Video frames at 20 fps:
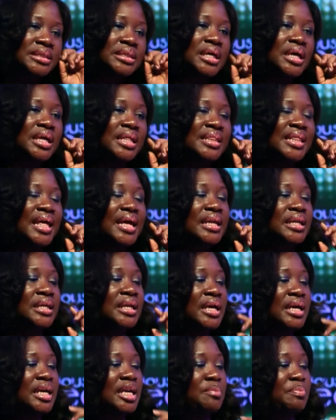And
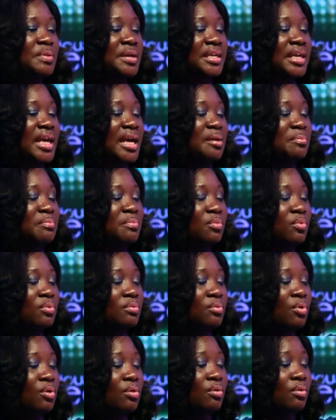then it
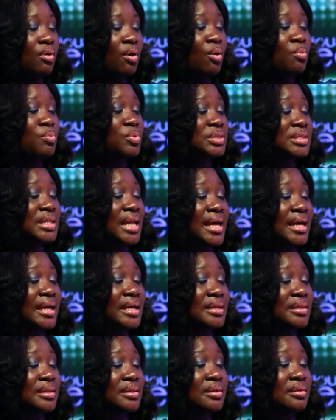became
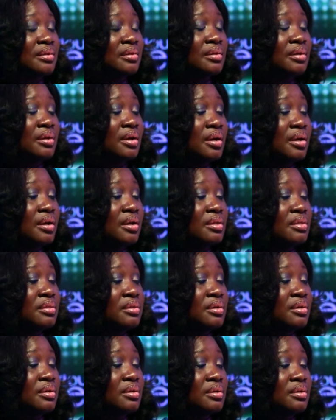almost like the
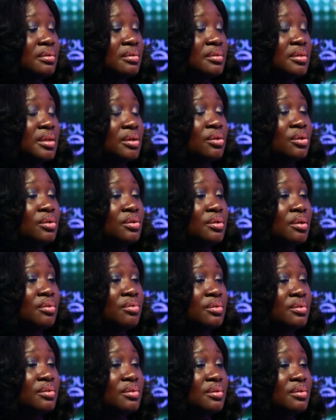the, the
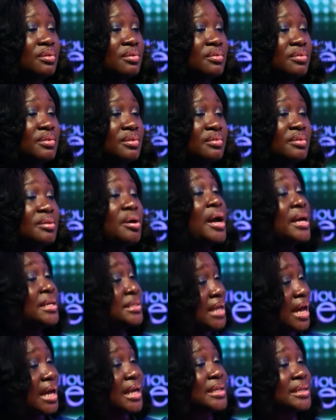raison d'être
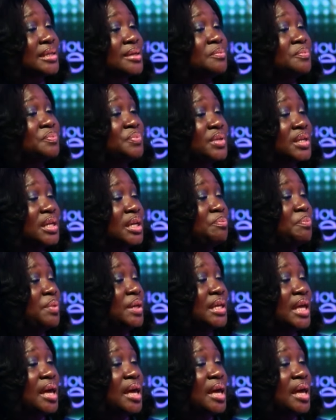exactly mm-hmm.